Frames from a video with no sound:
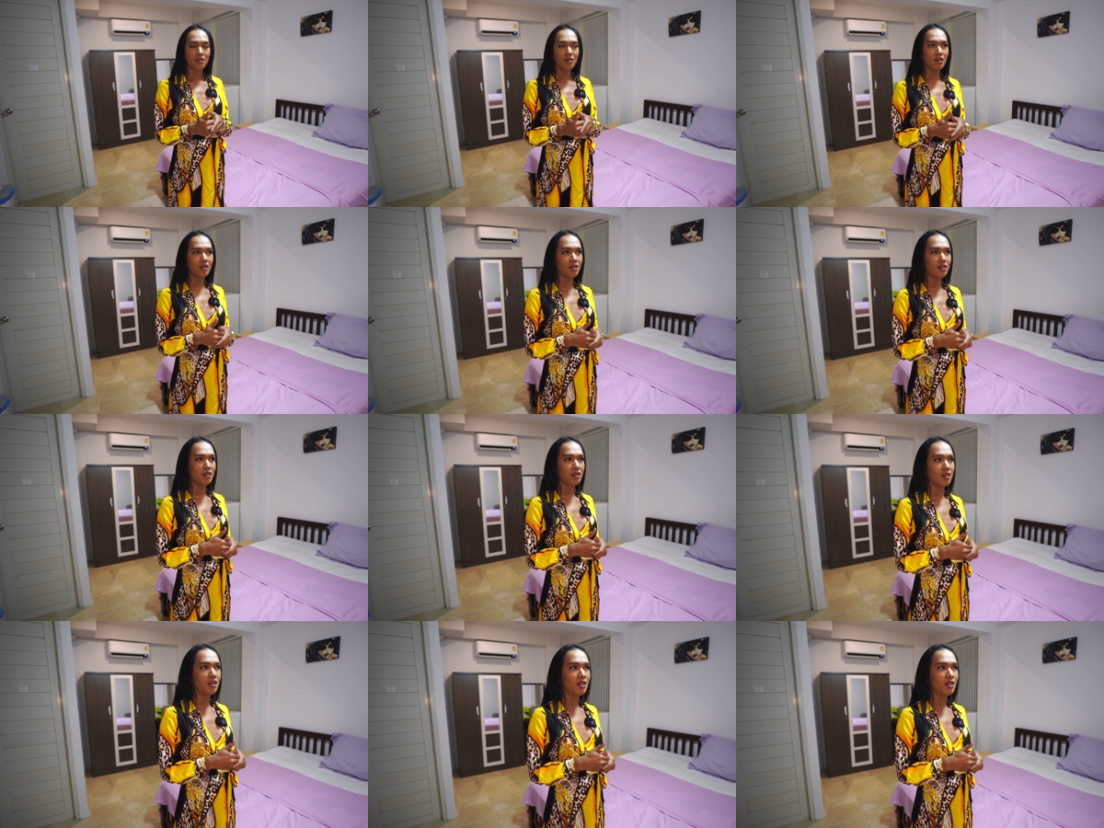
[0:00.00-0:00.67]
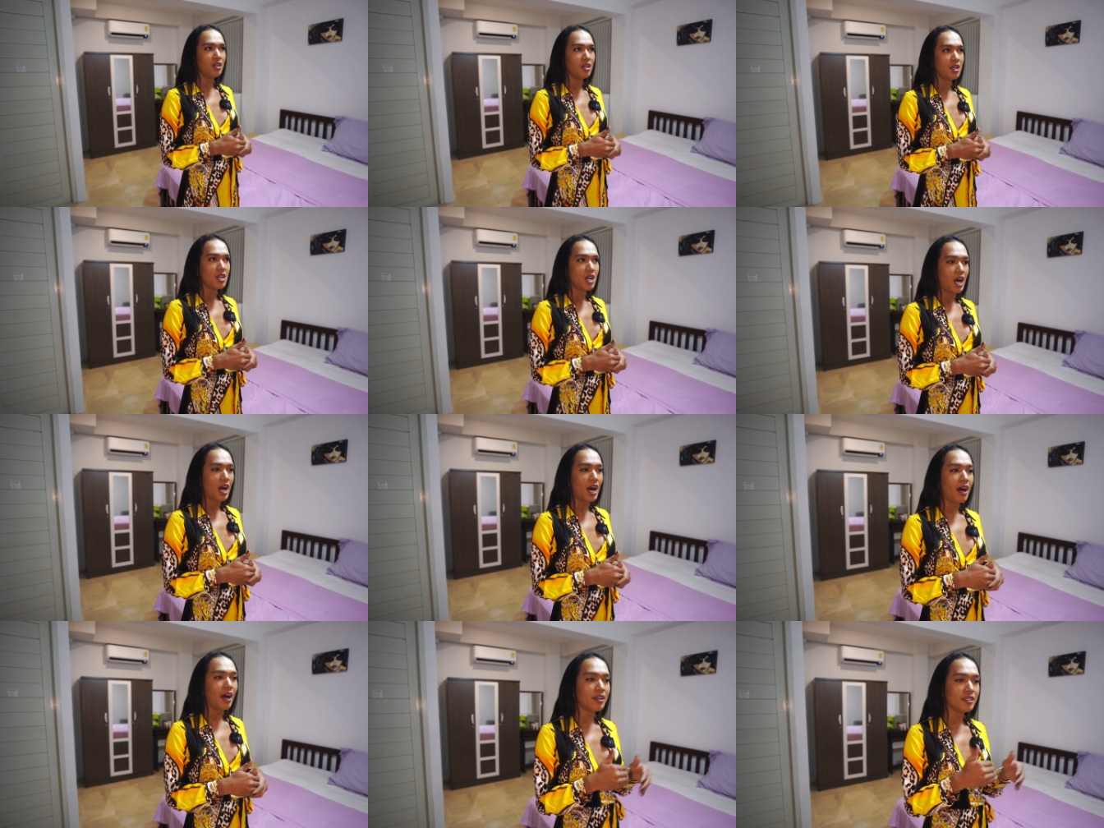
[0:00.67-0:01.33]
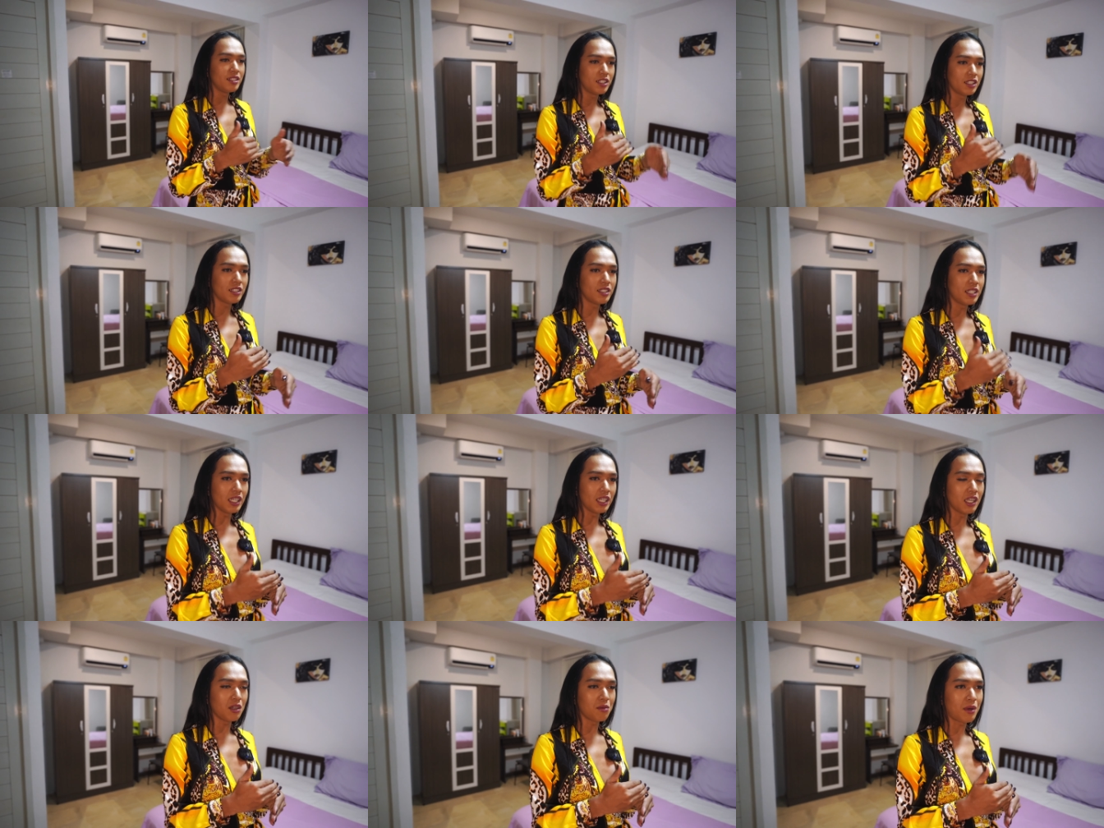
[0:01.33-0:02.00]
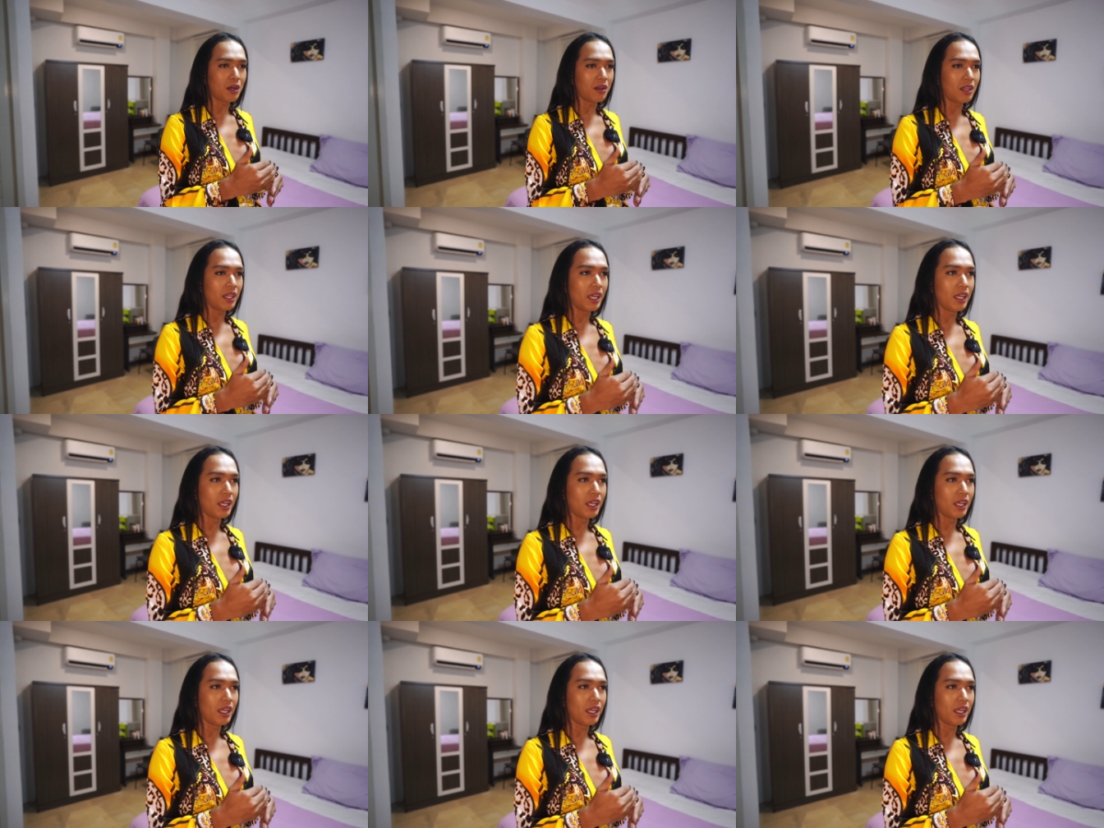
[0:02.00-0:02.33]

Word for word: uh, I just thinking about